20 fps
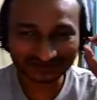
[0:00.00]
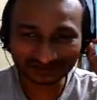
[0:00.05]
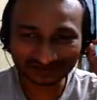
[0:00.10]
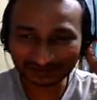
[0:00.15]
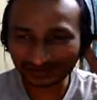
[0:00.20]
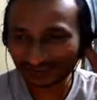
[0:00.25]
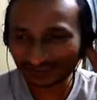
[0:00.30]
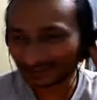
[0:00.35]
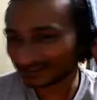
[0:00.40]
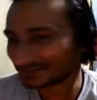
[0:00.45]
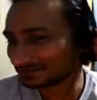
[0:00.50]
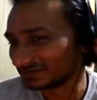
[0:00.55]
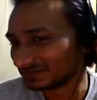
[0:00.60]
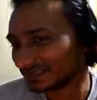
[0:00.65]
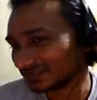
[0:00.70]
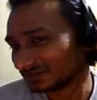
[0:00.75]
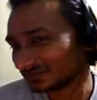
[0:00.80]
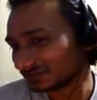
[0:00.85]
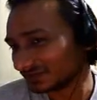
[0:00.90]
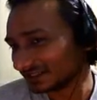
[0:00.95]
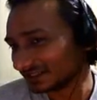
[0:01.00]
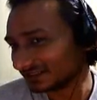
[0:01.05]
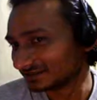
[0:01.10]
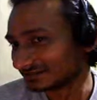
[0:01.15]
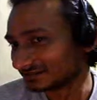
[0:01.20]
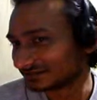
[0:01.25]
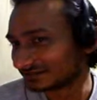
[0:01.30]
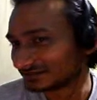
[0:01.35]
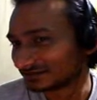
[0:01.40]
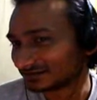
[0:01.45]
took place
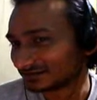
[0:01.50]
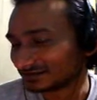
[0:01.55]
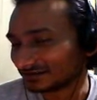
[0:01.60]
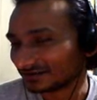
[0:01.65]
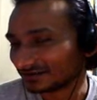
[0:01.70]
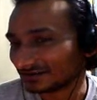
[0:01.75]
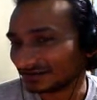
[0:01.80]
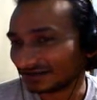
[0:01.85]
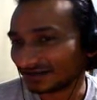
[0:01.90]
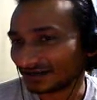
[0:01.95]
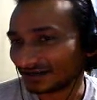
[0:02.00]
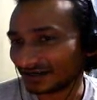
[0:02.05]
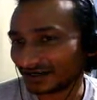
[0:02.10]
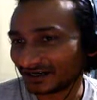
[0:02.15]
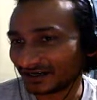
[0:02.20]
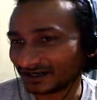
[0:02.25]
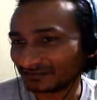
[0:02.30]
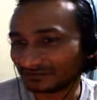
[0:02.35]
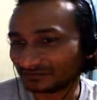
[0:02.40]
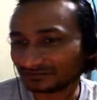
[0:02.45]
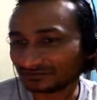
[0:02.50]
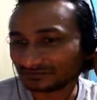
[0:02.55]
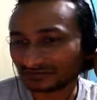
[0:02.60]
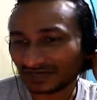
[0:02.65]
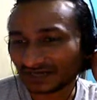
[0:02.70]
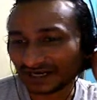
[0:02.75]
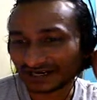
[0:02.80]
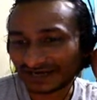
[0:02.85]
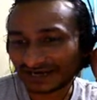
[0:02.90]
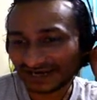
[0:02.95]
between
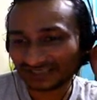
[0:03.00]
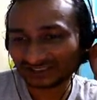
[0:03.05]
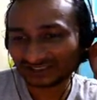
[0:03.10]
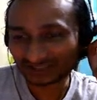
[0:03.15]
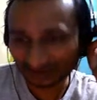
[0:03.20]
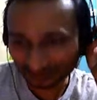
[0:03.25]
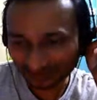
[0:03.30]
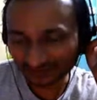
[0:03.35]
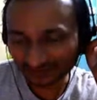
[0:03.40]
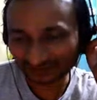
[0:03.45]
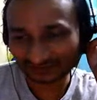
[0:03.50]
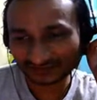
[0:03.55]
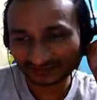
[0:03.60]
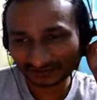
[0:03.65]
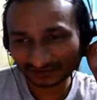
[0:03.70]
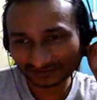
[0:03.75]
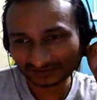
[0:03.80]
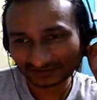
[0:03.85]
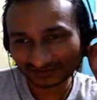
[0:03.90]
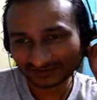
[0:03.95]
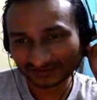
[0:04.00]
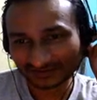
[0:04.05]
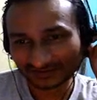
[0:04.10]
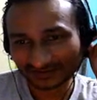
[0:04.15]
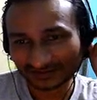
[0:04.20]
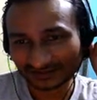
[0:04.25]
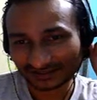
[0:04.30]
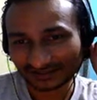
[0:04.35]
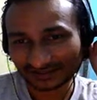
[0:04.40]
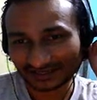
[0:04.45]
a guy jumping off the roof,
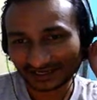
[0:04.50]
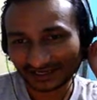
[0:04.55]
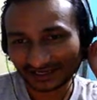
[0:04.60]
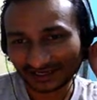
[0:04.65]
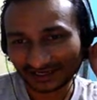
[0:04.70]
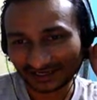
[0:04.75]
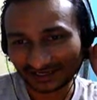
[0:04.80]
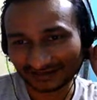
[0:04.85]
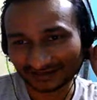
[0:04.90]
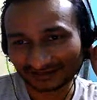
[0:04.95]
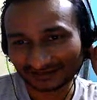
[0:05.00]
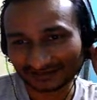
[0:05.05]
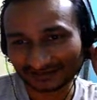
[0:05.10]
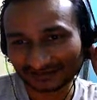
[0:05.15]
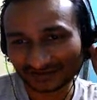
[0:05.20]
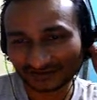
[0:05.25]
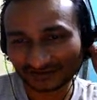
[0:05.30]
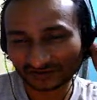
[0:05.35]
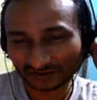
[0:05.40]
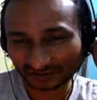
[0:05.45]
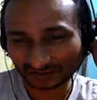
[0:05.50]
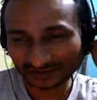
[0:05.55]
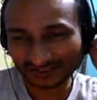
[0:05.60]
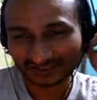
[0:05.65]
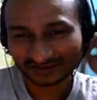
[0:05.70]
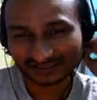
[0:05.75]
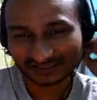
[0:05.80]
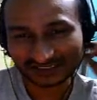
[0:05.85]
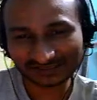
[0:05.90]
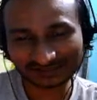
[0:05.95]
and so normally
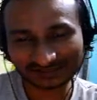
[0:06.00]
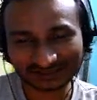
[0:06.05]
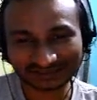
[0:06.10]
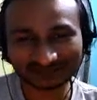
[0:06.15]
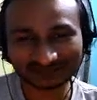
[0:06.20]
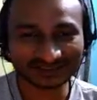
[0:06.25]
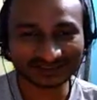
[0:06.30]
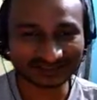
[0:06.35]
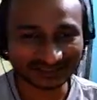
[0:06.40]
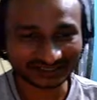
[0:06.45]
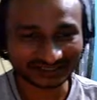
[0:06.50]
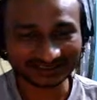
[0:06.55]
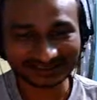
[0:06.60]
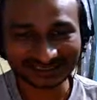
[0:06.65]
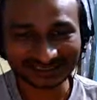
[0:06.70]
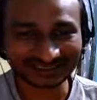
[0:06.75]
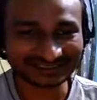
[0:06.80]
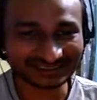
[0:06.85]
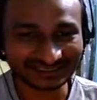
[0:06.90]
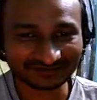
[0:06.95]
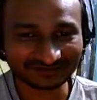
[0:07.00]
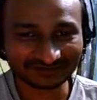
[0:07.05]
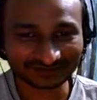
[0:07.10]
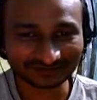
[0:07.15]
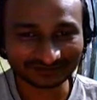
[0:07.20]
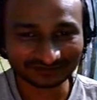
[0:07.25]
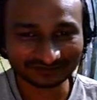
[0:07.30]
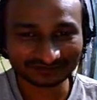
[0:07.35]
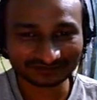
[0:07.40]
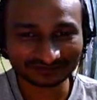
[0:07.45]
you'd expect them to like save
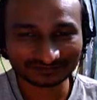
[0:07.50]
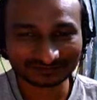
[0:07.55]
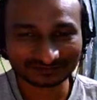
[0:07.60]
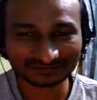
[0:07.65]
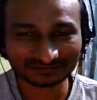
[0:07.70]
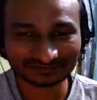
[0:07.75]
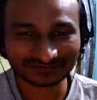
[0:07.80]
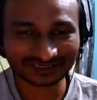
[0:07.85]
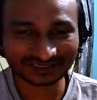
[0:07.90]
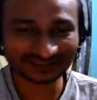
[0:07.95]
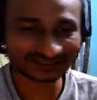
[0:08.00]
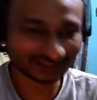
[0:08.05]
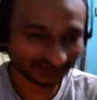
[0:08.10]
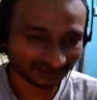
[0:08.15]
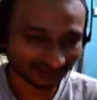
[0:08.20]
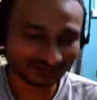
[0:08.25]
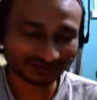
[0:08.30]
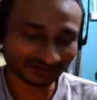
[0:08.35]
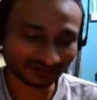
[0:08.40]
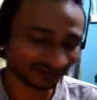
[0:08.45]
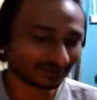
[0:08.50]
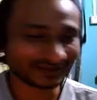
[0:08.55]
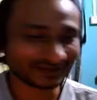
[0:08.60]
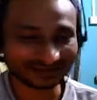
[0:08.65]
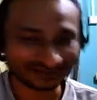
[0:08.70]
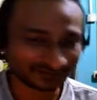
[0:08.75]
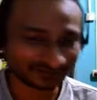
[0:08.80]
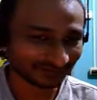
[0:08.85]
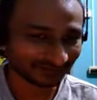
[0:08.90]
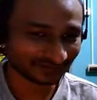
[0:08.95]
him. They jumped off with
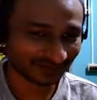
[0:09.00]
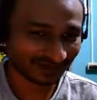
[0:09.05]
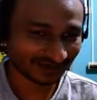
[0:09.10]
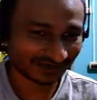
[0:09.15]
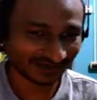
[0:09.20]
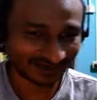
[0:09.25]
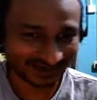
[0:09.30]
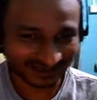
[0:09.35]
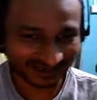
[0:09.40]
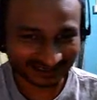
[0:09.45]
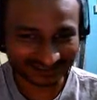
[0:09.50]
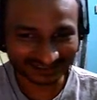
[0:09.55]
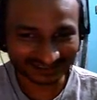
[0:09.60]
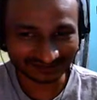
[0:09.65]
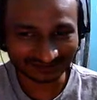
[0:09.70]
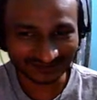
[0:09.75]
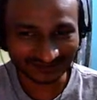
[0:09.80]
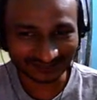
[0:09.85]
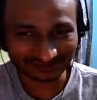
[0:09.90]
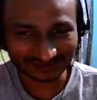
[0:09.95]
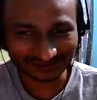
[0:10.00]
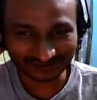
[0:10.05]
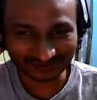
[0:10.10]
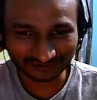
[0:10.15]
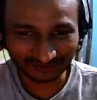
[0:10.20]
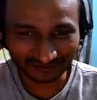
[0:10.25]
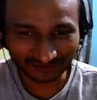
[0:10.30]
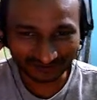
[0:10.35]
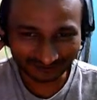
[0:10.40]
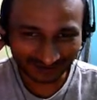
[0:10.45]
him and asked him like, "What's
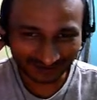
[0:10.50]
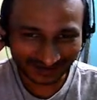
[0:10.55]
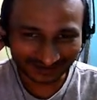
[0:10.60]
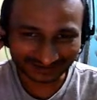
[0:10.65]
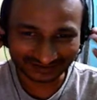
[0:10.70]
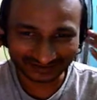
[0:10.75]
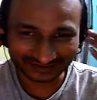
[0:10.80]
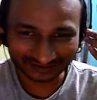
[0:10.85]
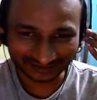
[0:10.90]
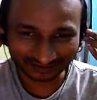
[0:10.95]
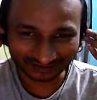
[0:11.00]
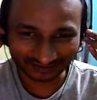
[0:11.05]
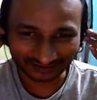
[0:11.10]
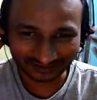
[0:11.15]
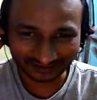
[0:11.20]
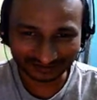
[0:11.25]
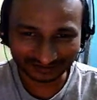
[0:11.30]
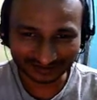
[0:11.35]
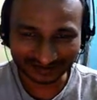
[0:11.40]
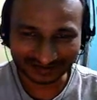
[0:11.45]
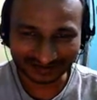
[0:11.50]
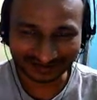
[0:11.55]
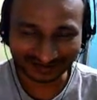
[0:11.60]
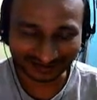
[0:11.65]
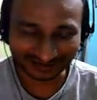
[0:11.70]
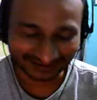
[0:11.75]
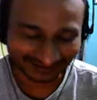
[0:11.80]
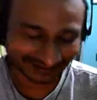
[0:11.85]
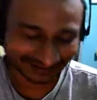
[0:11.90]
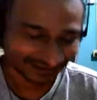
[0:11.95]
wrong? Why did he jump off?" And that
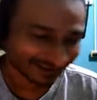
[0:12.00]
kind of